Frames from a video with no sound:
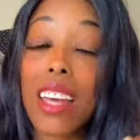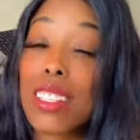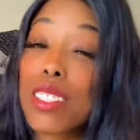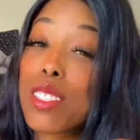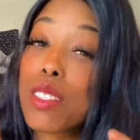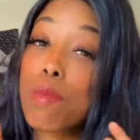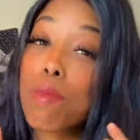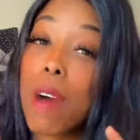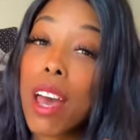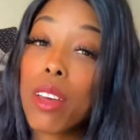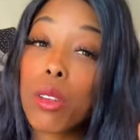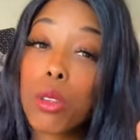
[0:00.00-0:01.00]
I can
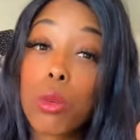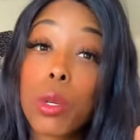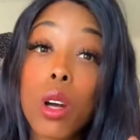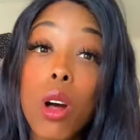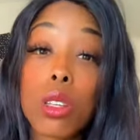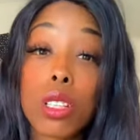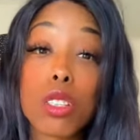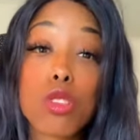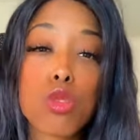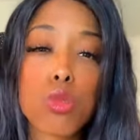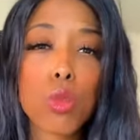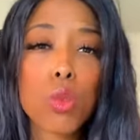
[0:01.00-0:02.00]
smile through it all
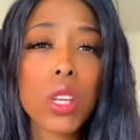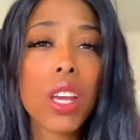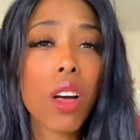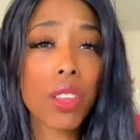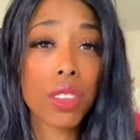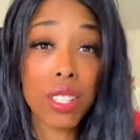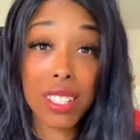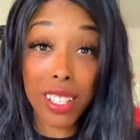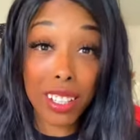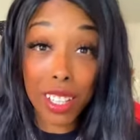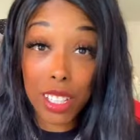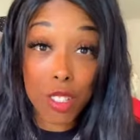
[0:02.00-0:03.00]
and truly,
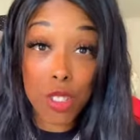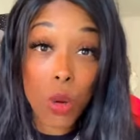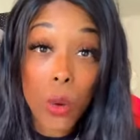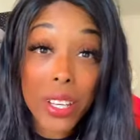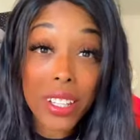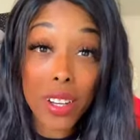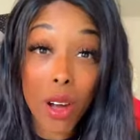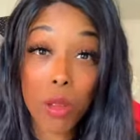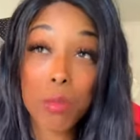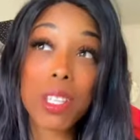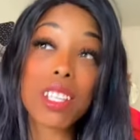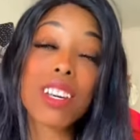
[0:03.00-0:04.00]
authentically enjoy it
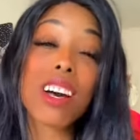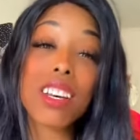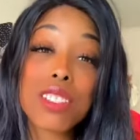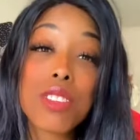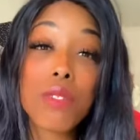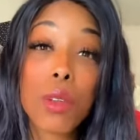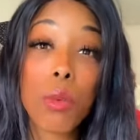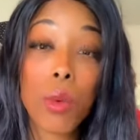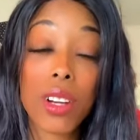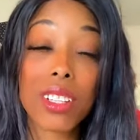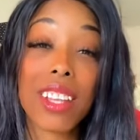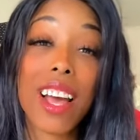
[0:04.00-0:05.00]
all because of the
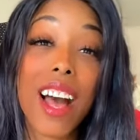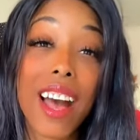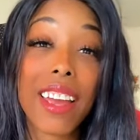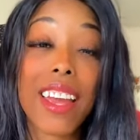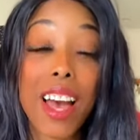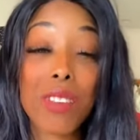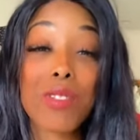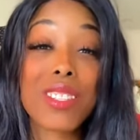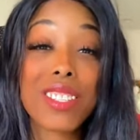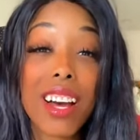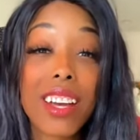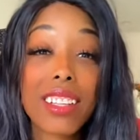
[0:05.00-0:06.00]
work that I
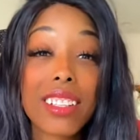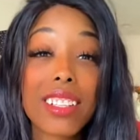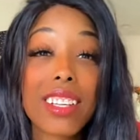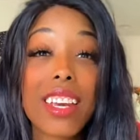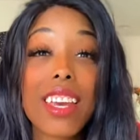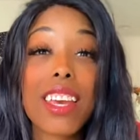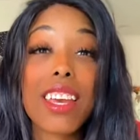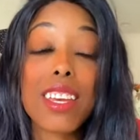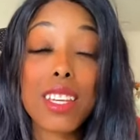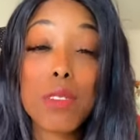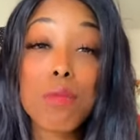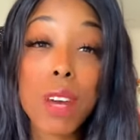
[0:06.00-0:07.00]
have done
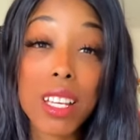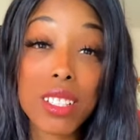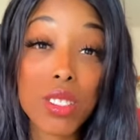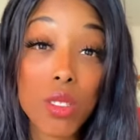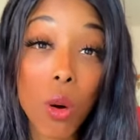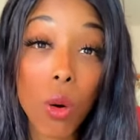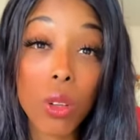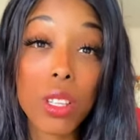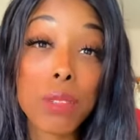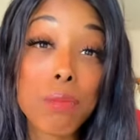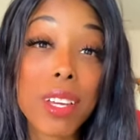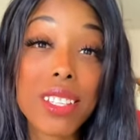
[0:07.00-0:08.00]
in my soul,
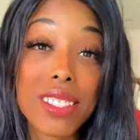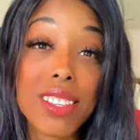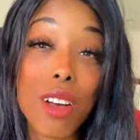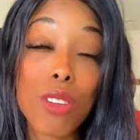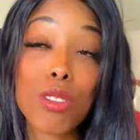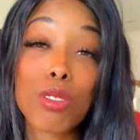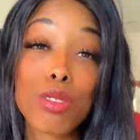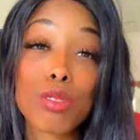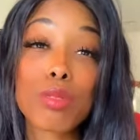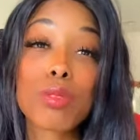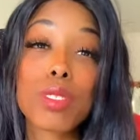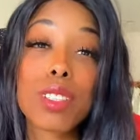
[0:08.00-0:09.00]
in myself.
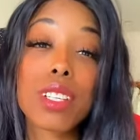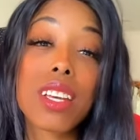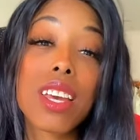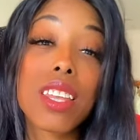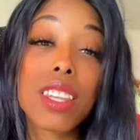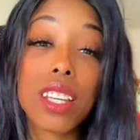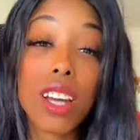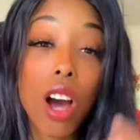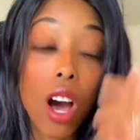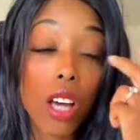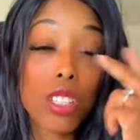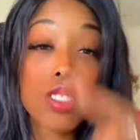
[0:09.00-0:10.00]
the
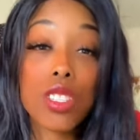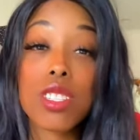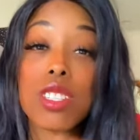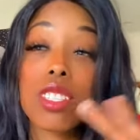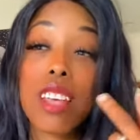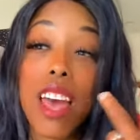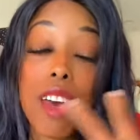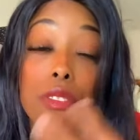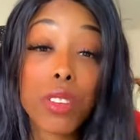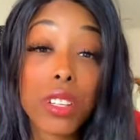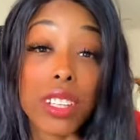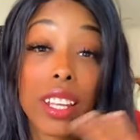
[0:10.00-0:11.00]
conscious
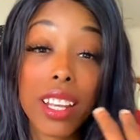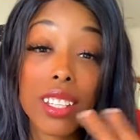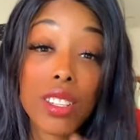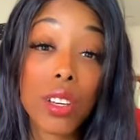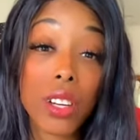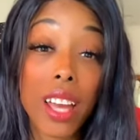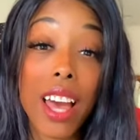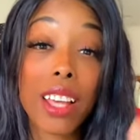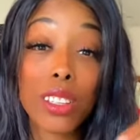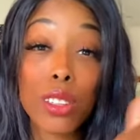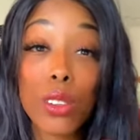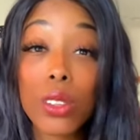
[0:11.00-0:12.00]
effort that I took
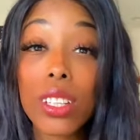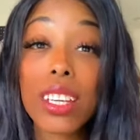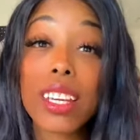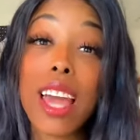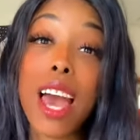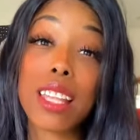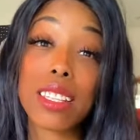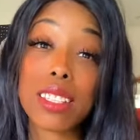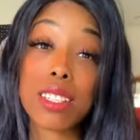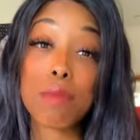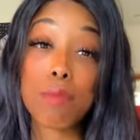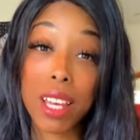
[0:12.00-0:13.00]
at looking at
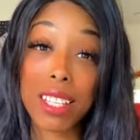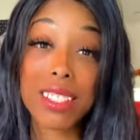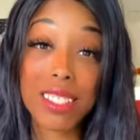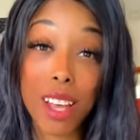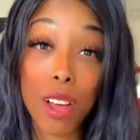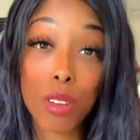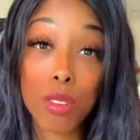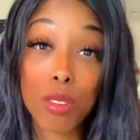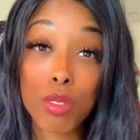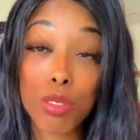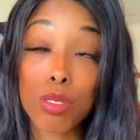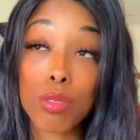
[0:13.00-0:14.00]
myself.